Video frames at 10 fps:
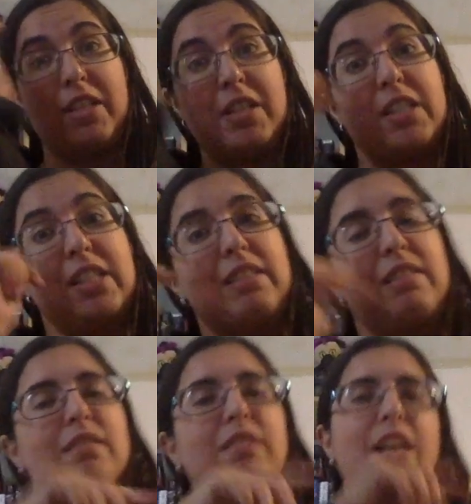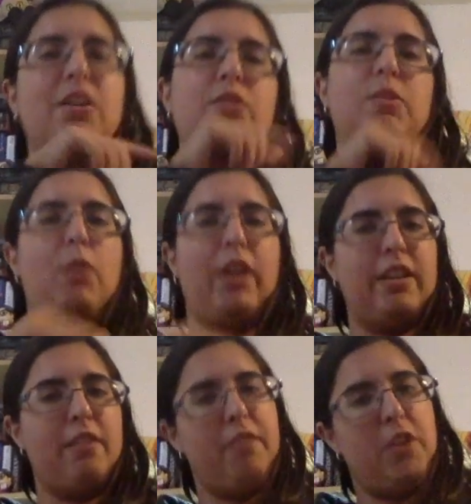And later this morning, I
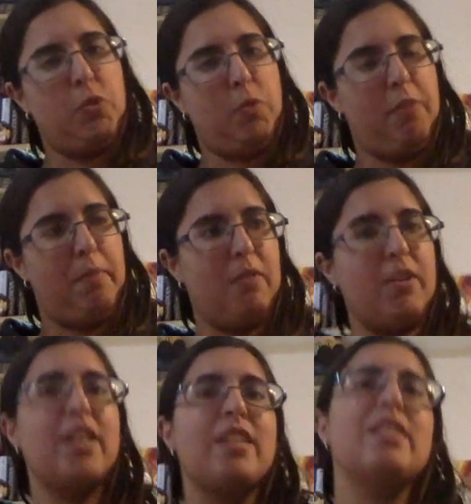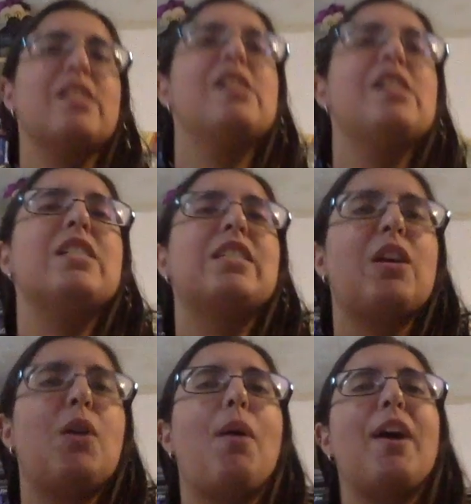did finish one of my reads.
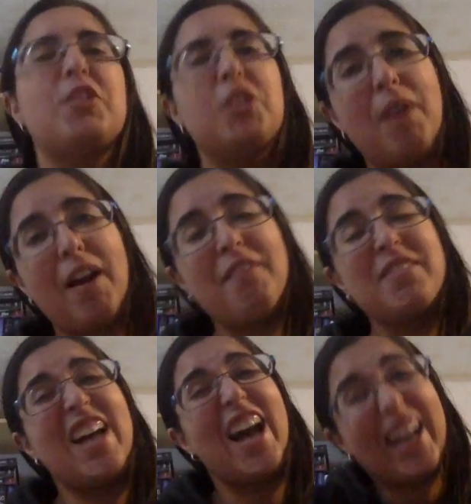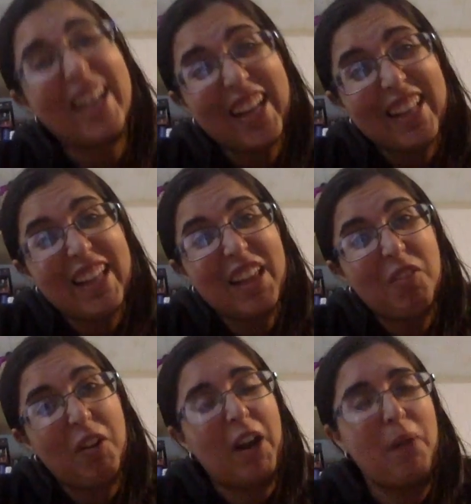So I do have technically a
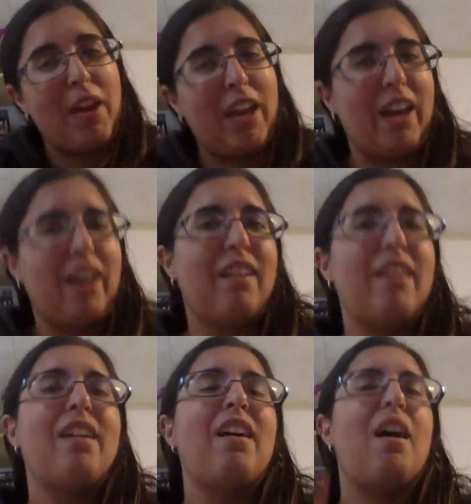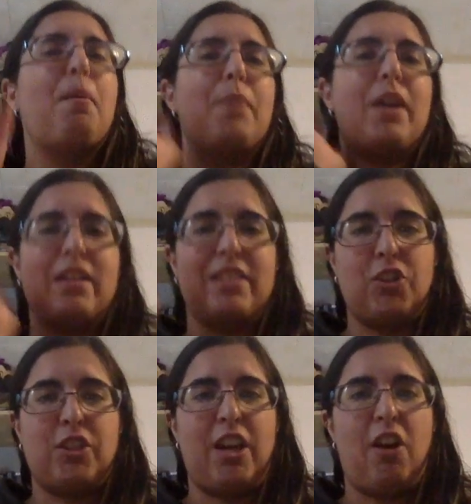3-day weekend because I
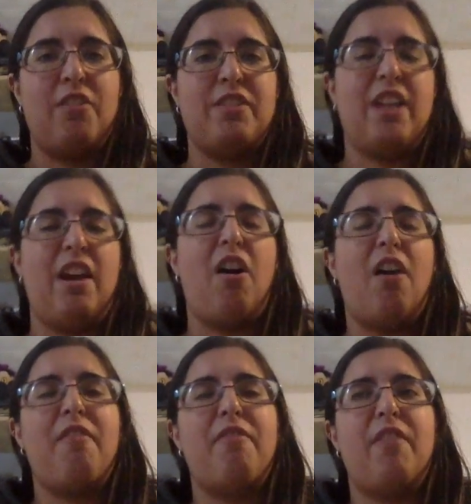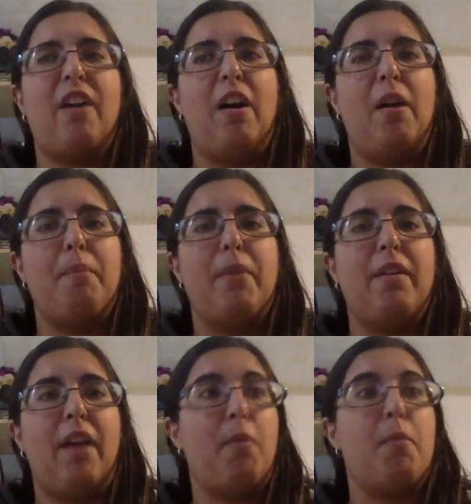took today off, and
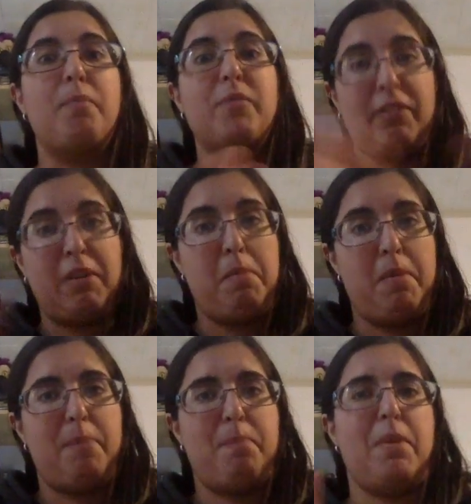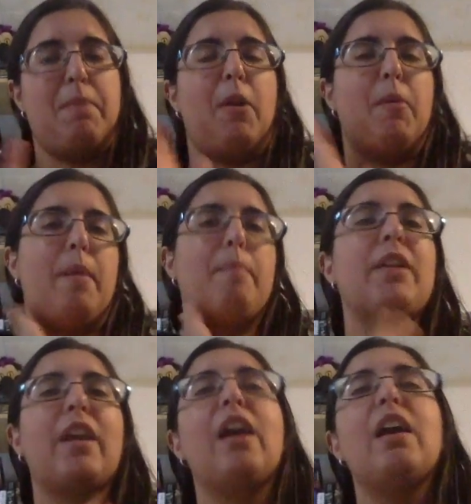I will definitely be better by
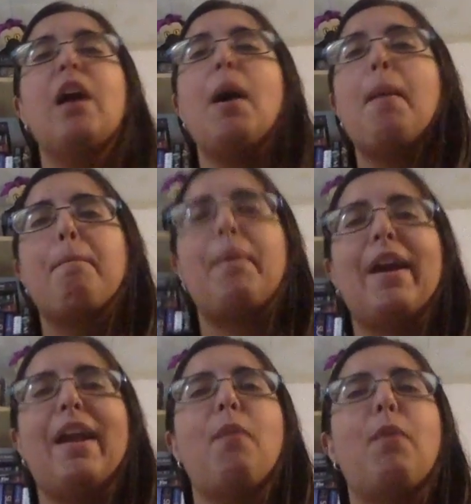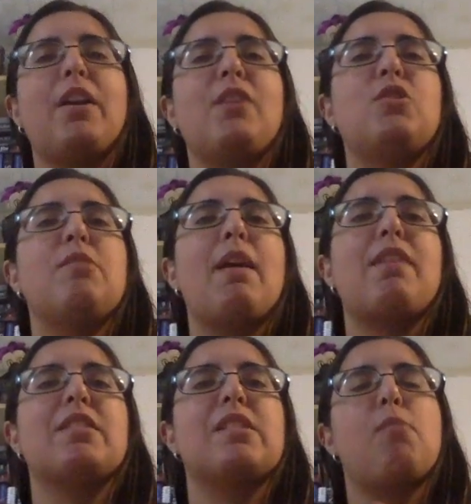Monday. But I wanted to make
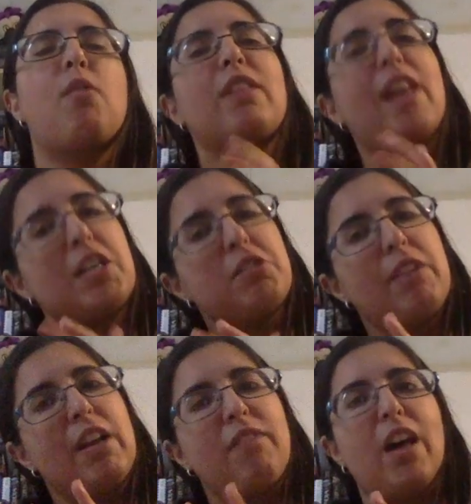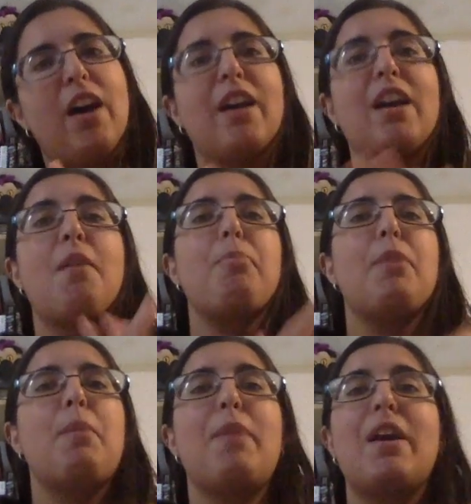this a more relaxed reading vlog
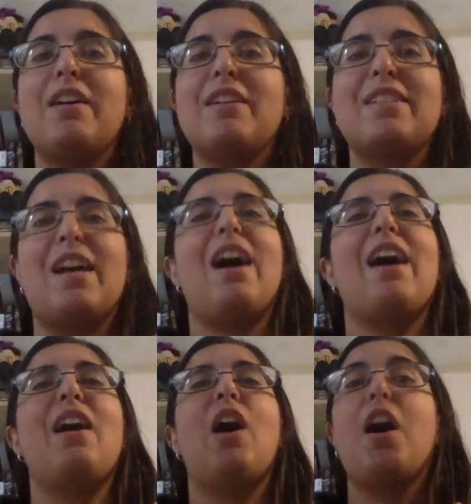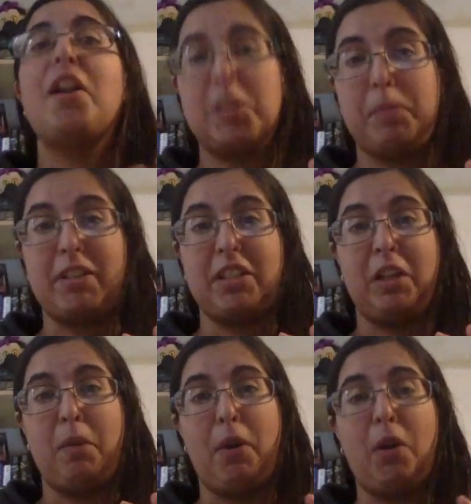because I unexpectedly
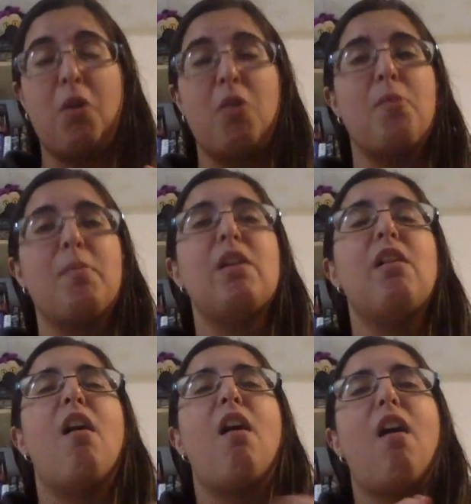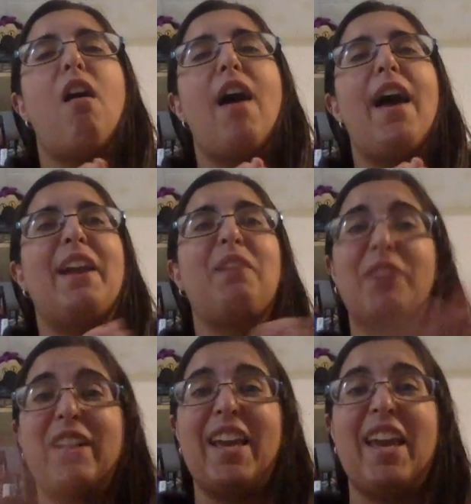went home and I
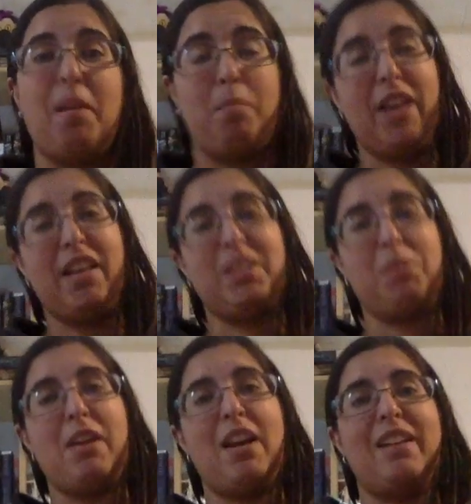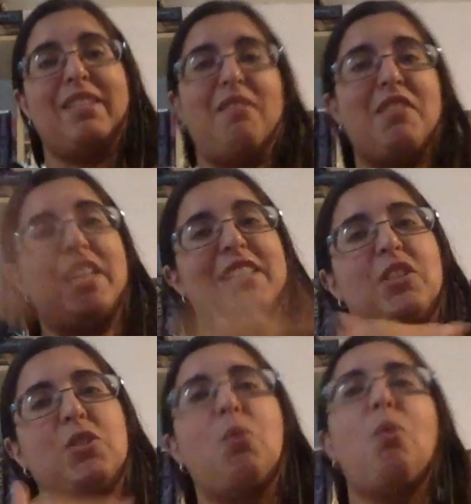really can't plan this weekend because everything's at
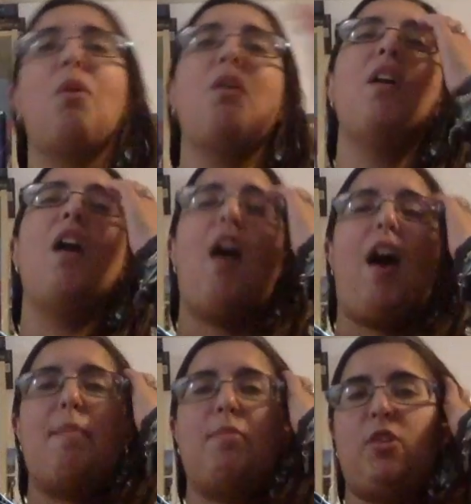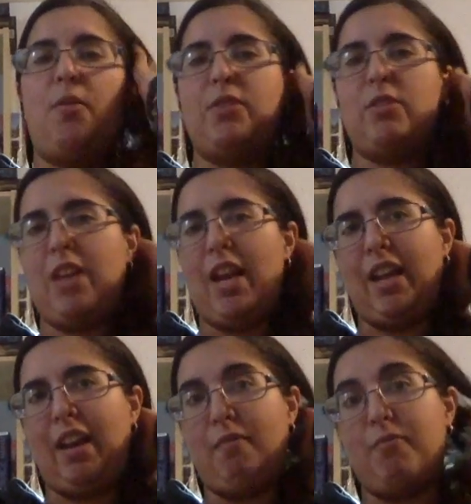school. I'm just going to
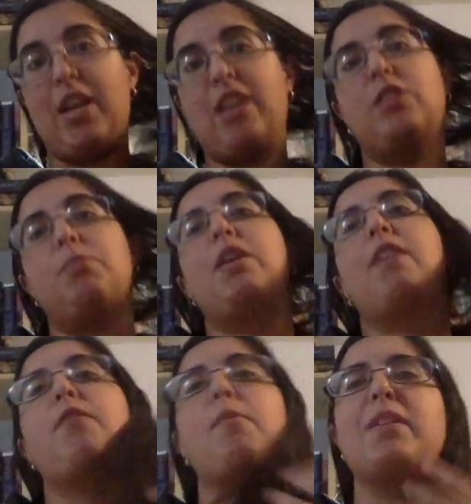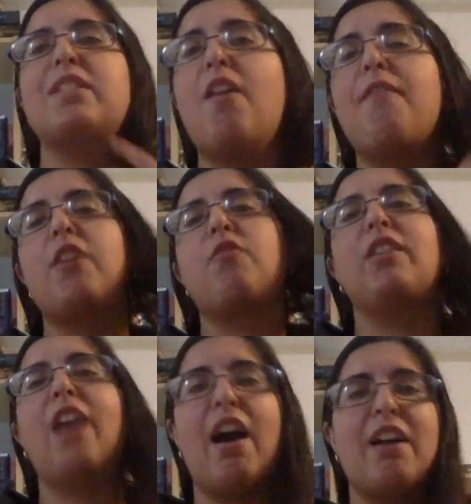take this weekend for myself and
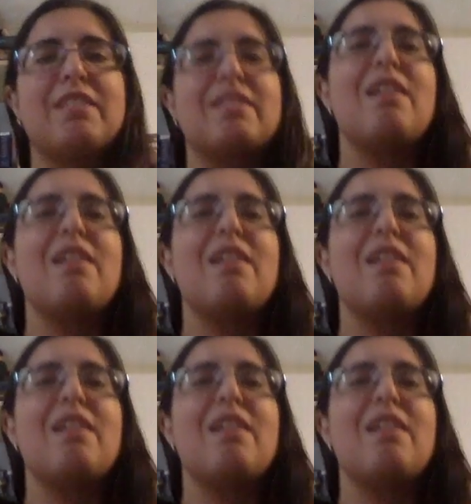relax.